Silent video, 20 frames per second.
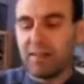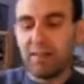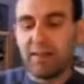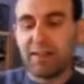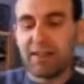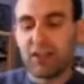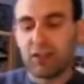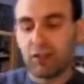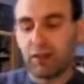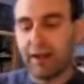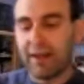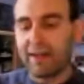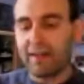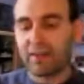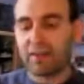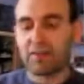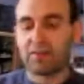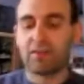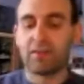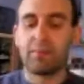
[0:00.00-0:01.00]
really
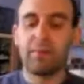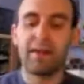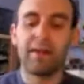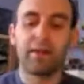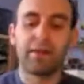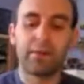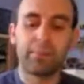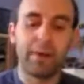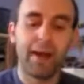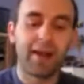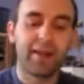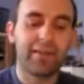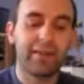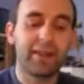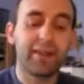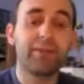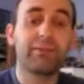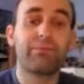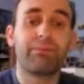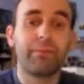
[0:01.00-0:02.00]
strange to me on the back of
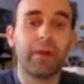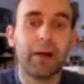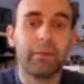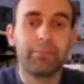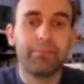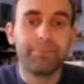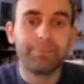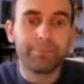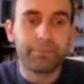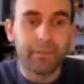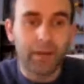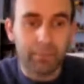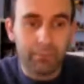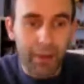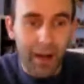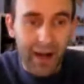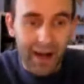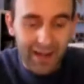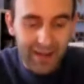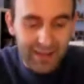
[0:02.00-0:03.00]
these um,
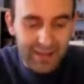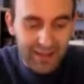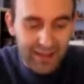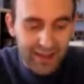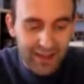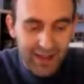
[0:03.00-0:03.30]
bags,